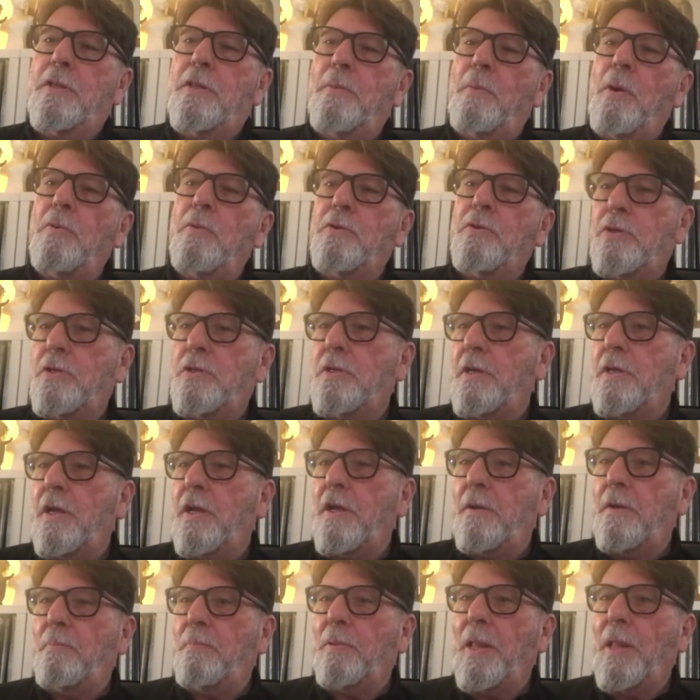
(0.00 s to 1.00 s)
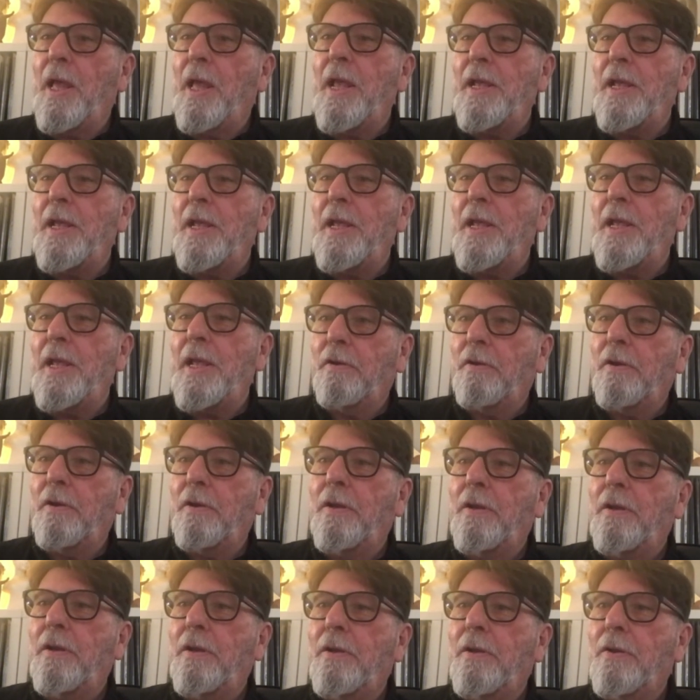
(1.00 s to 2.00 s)
most played and
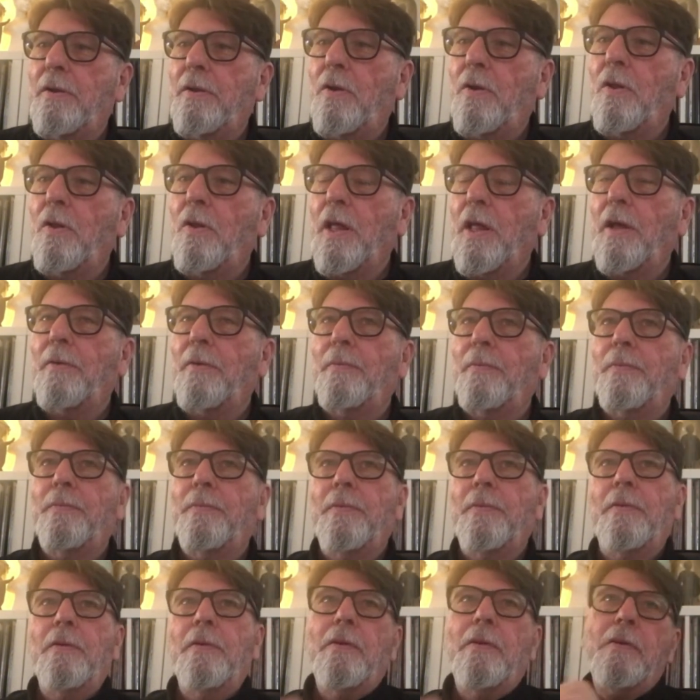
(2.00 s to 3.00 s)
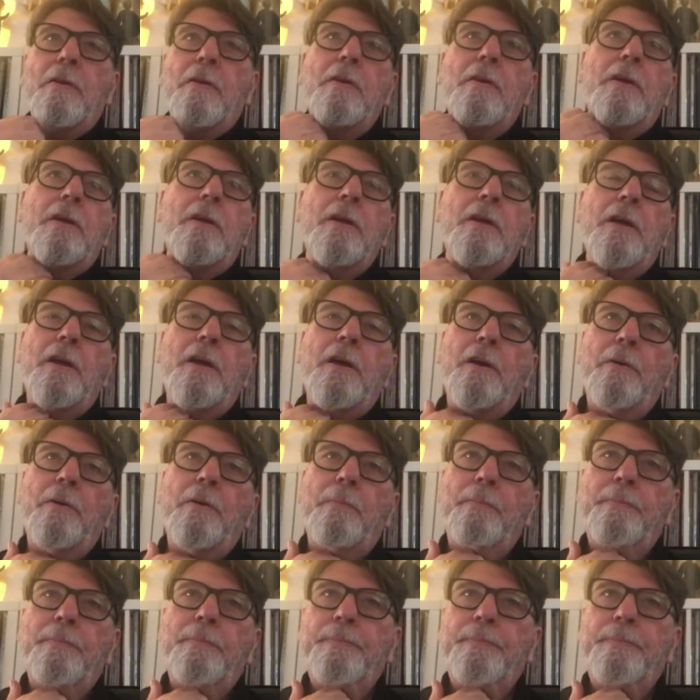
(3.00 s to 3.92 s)
all that.